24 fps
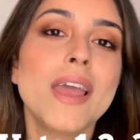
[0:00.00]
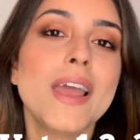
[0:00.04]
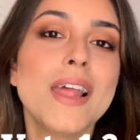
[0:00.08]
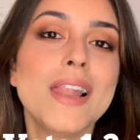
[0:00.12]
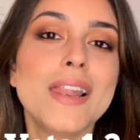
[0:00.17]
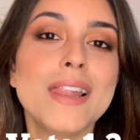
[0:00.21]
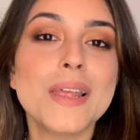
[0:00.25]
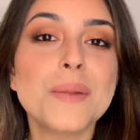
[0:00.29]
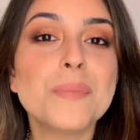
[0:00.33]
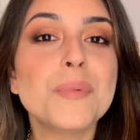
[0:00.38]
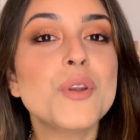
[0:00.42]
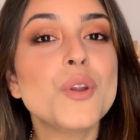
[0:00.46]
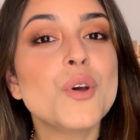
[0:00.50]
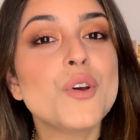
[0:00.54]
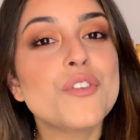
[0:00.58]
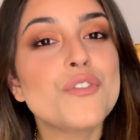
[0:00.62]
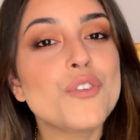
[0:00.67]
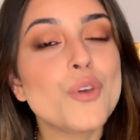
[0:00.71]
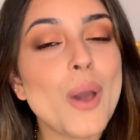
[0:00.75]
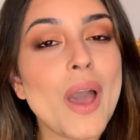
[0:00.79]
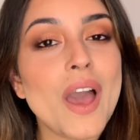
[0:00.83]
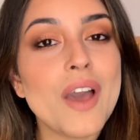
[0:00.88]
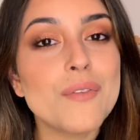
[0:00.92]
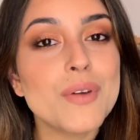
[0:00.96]
Let me know if
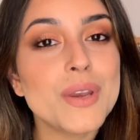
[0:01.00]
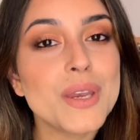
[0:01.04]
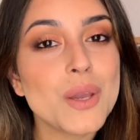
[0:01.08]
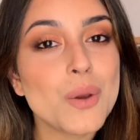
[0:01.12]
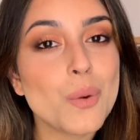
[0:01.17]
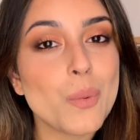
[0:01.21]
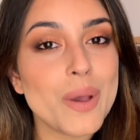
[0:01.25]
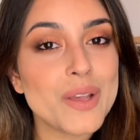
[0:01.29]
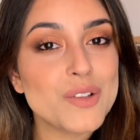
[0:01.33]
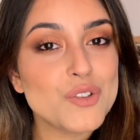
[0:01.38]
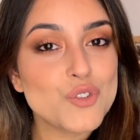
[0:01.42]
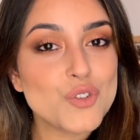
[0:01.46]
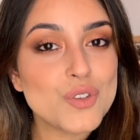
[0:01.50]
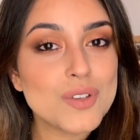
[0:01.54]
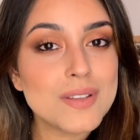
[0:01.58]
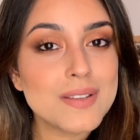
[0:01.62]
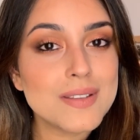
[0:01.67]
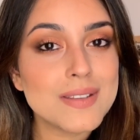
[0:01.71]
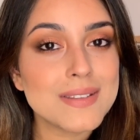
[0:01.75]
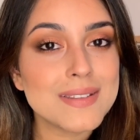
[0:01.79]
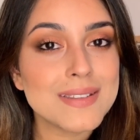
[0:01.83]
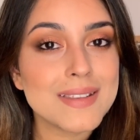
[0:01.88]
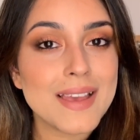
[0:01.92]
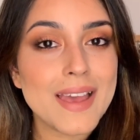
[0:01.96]
you have any
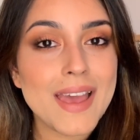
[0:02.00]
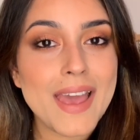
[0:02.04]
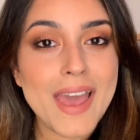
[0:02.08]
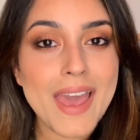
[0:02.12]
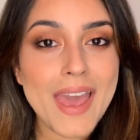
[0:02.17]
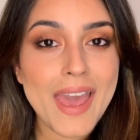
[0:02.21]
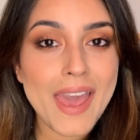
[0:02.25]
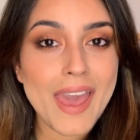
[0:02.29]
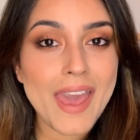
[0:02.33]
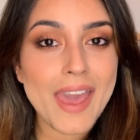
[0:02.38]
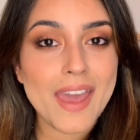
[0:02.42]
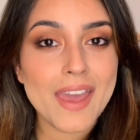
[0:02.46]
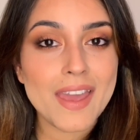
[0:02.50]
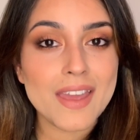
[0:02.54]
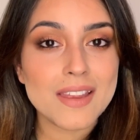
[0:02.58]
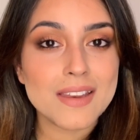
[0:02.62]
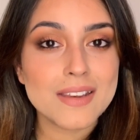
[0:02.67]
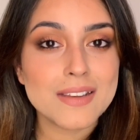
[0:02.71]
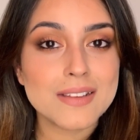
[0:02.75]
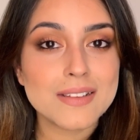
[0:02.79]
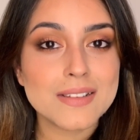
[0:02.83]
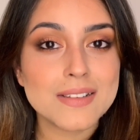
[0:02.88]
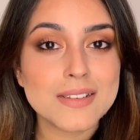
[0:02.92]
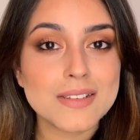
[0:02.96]
questions,
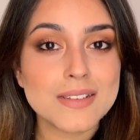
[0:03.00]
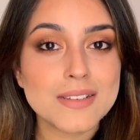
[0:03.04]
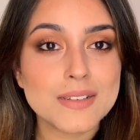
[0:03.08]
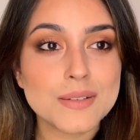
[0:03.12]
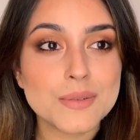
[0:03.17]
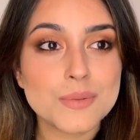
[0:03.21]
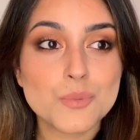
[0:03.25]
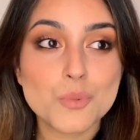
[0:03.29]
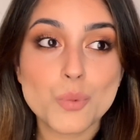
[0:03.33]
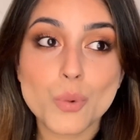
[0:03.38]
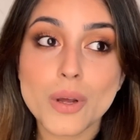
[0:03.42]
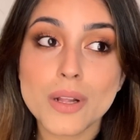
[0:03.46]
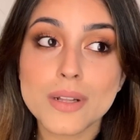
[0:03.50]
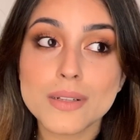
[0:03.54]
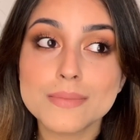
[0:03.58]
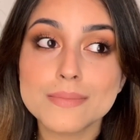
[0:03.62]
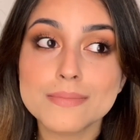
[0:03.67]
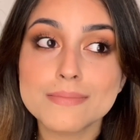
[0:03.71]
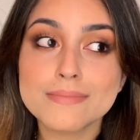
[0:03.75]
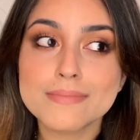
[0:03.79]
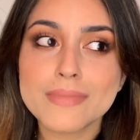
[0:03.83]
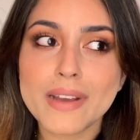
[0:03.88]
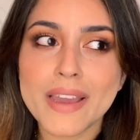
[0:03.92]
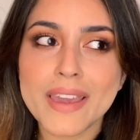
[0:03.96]
and well,
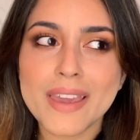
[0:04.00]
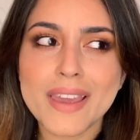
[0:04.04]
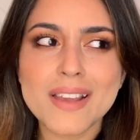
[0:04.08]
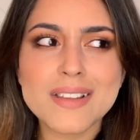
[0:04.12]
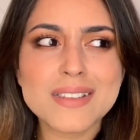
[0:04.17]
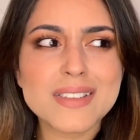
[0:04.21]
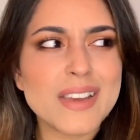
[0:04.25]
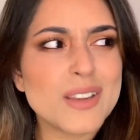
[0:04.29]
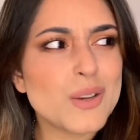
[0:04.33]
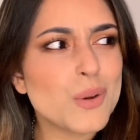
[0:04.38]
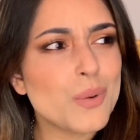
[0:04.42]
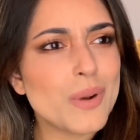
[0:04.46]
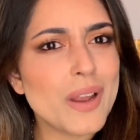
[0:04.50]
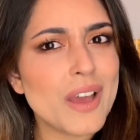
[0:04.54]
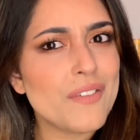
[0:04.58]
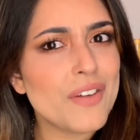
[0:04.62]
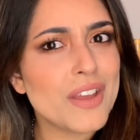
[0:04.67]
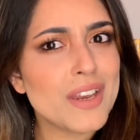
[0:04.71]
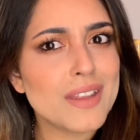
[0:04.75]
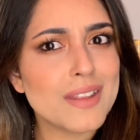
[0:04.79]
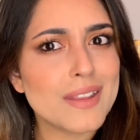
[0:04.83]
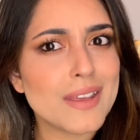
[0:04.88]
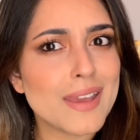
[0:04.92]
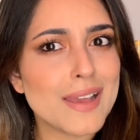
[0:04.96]
I guess I don't have
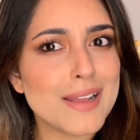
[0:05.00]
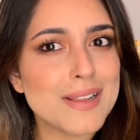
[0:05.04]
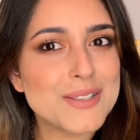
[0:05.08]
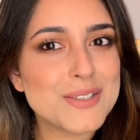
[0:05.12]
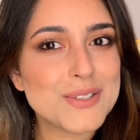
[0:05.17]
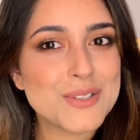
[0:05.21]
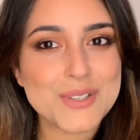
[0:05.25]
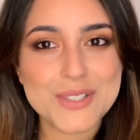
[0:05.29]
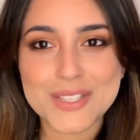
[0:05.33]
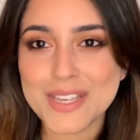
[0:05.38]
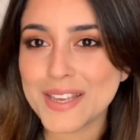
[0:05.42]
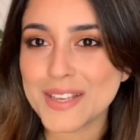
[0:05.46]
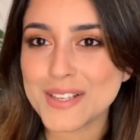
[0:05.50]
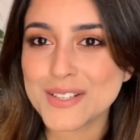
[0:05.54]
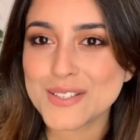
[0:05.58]
anything else to say.